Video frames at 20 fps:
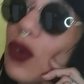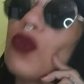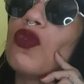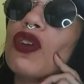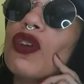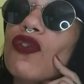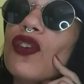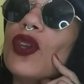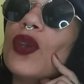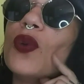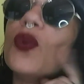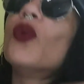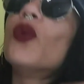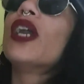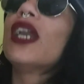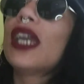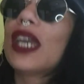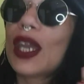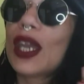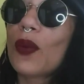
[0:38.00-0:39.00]
review.
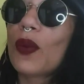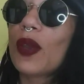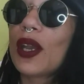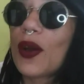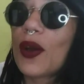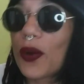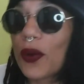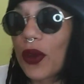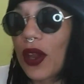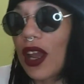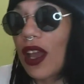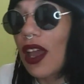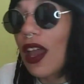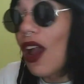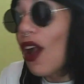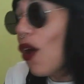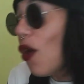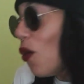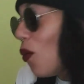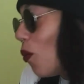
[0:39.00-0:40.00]
Here we go.
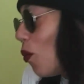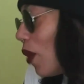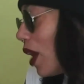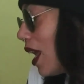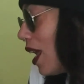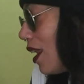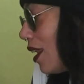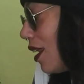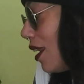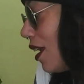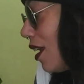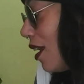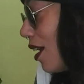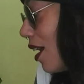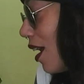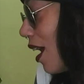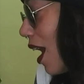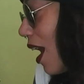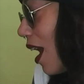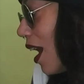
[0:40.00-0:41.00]
When
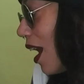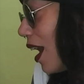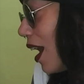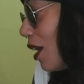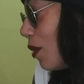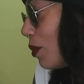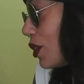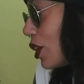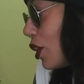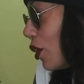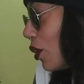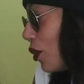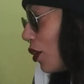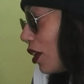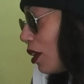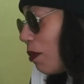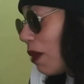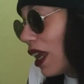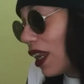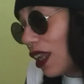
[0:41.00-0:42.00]
I was
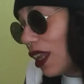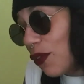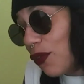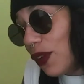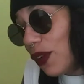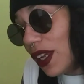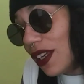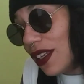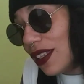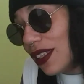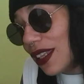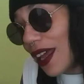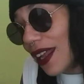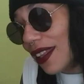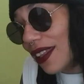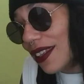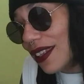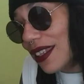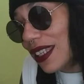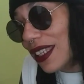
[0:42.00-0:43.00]
alerted by Netflix
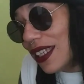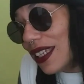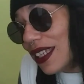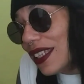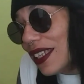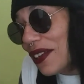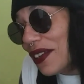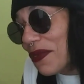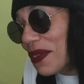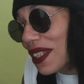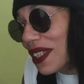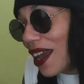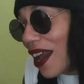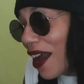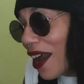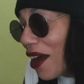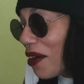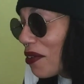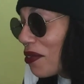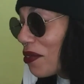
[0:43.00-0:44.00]
that the season was
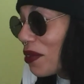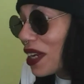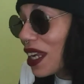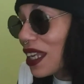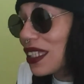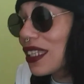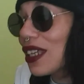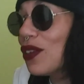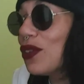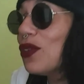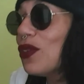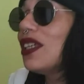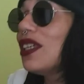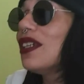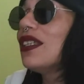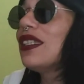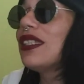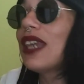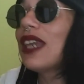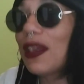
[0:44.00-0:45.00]
out, when I tell you the
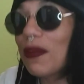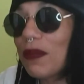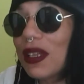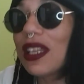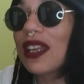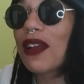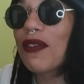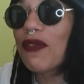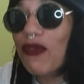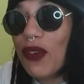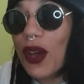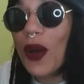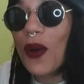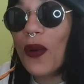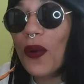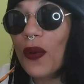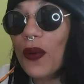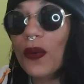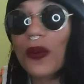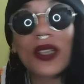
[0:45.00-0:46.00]
excitement that I
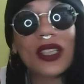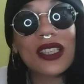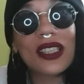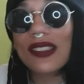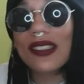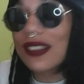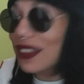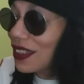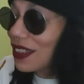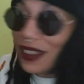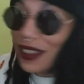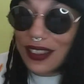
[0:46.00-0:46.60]
felt was